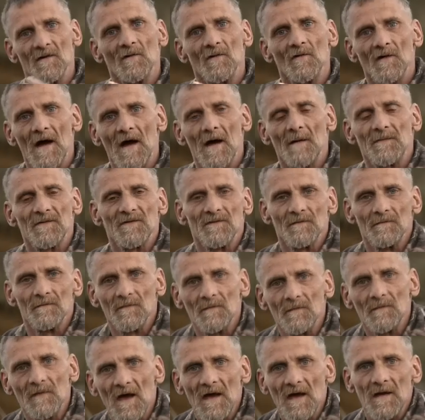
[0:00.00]
collapse and
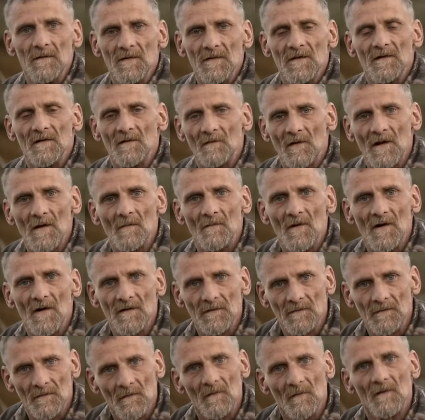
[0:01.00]
cave in around
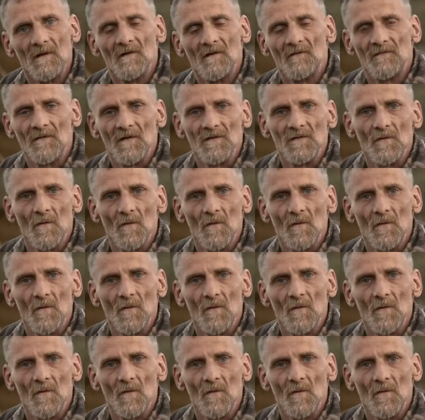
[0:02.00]
my front